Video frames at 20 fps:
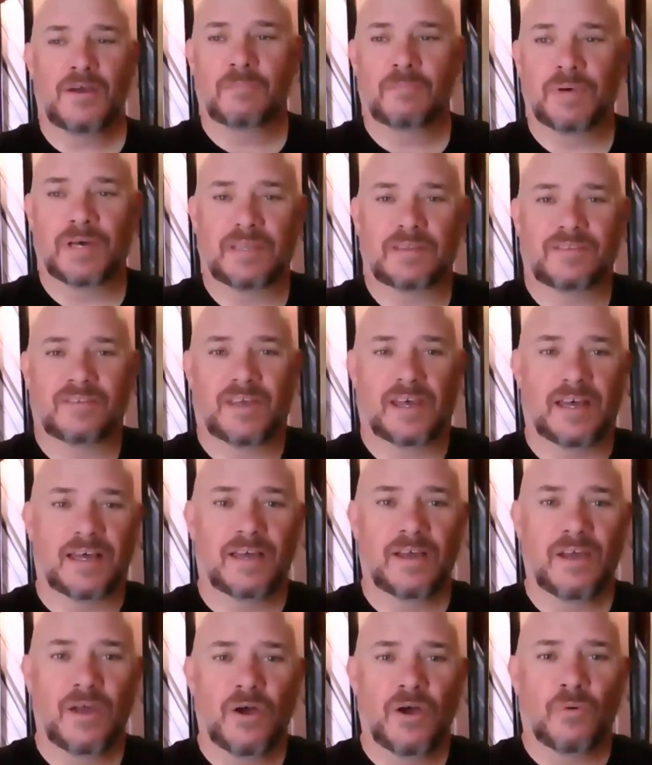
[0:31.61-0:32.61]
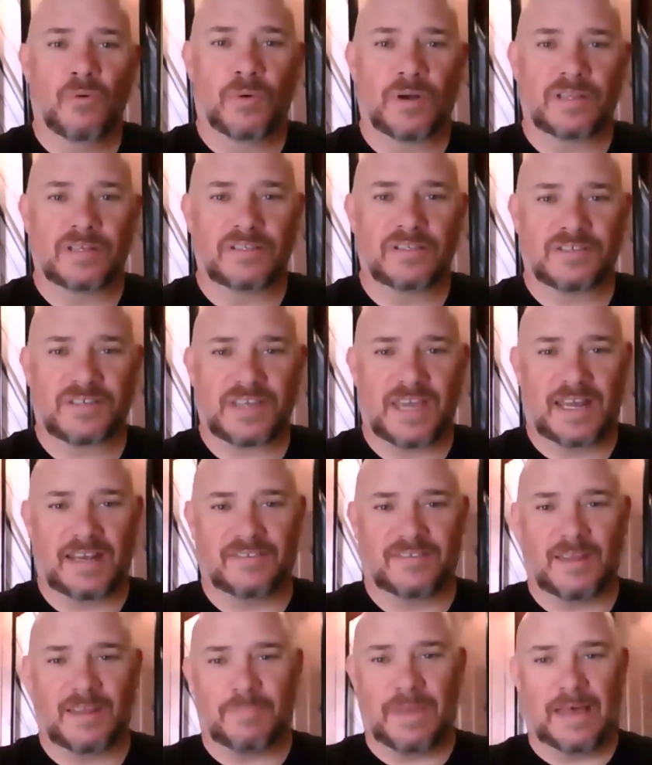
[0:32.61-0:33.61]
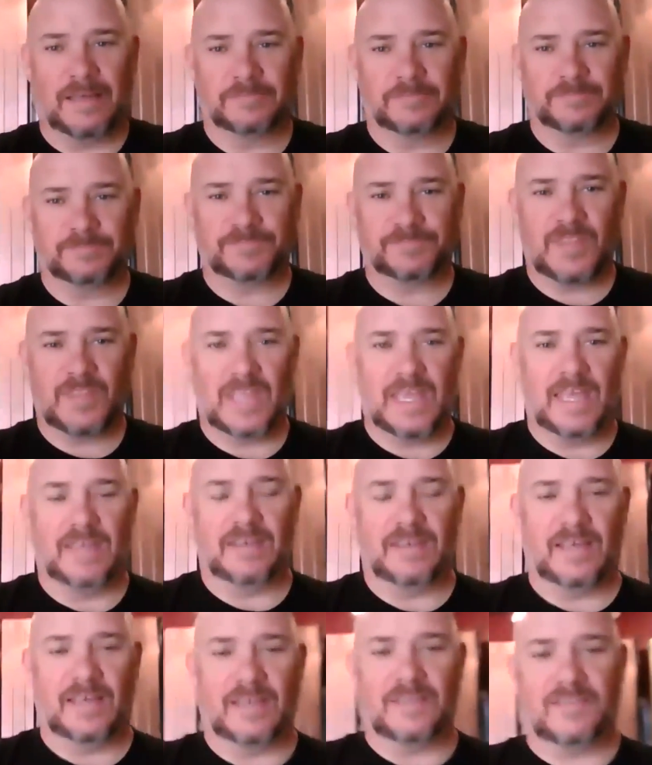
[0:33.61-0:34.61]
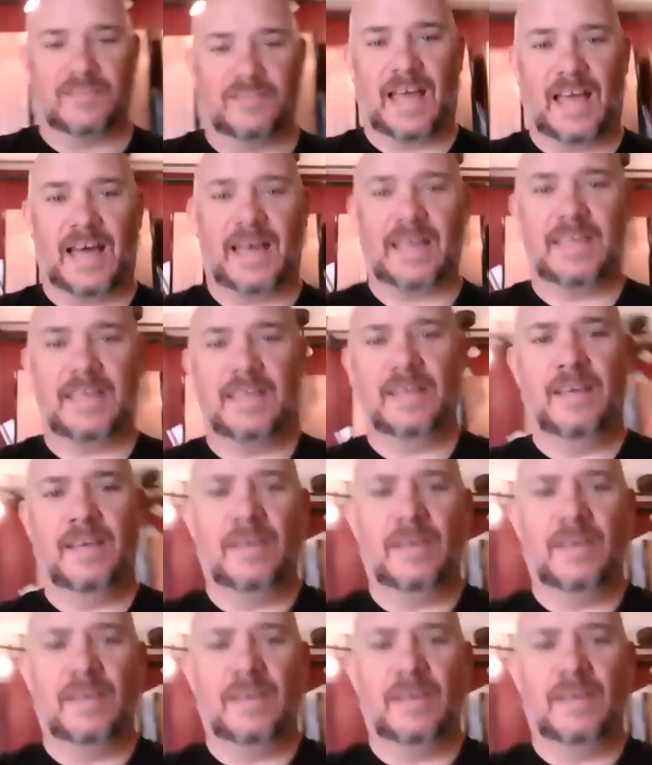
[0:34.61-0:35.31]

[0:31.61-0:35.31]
But wanted to just kind of step out and say hi,